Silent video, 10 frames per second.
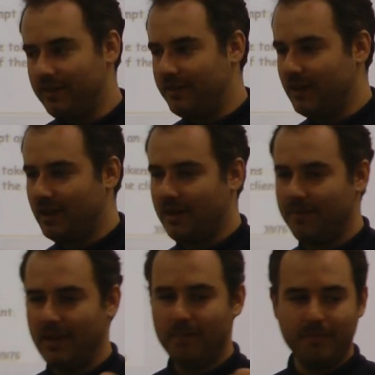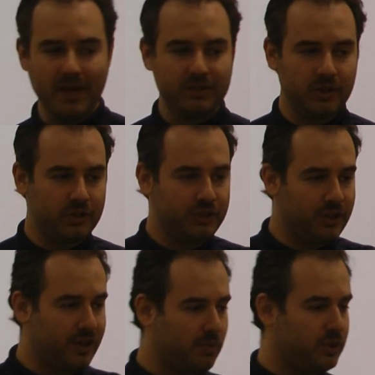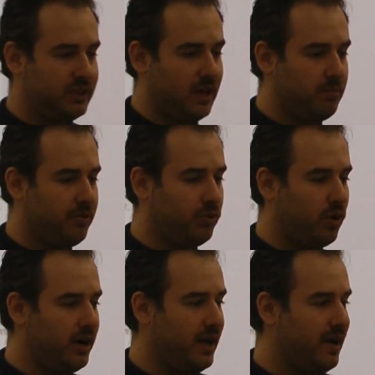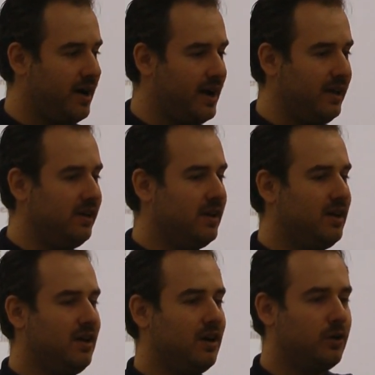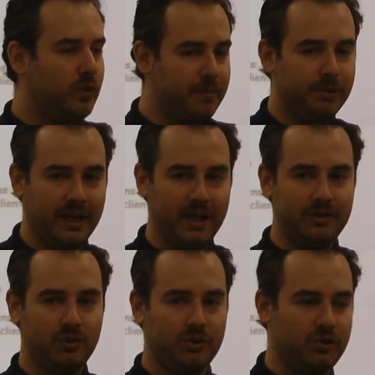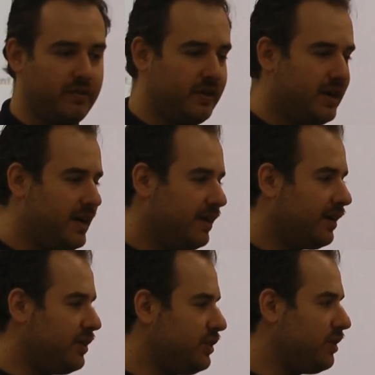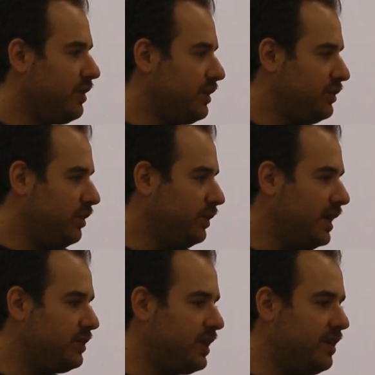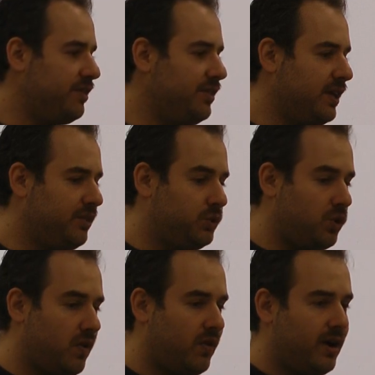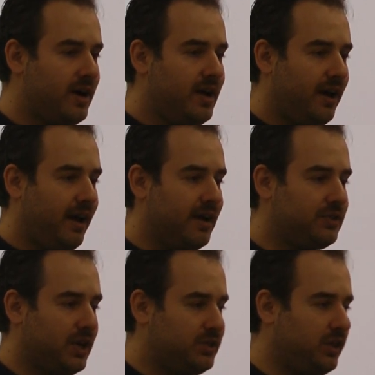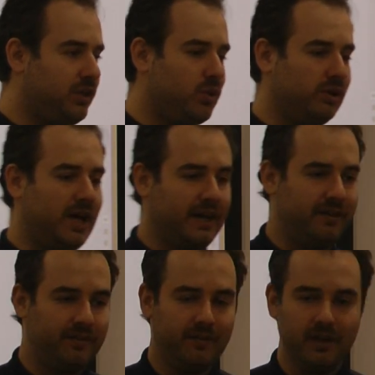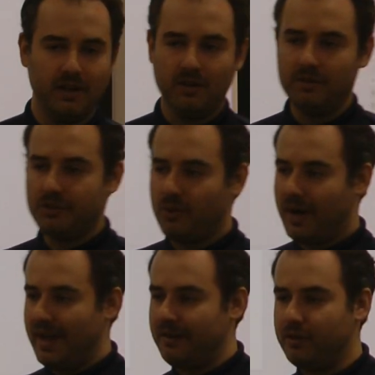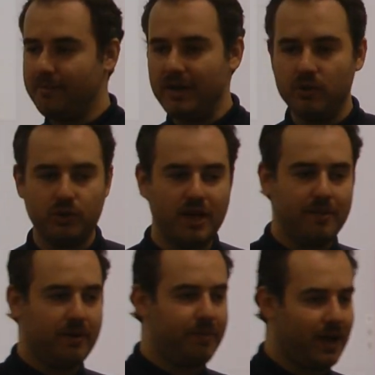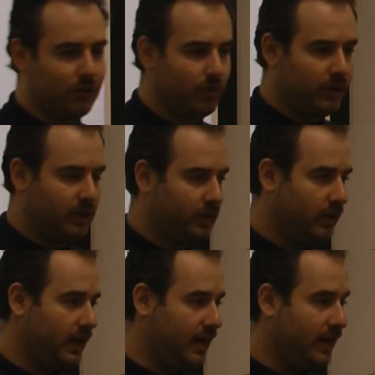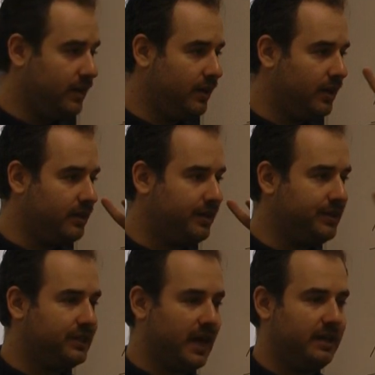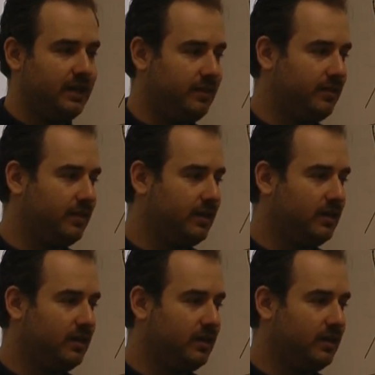the message that was sent before and I replay it to the server. Consider this, let's say that the server has a secure login. So I enter my username and password and I hit sign in.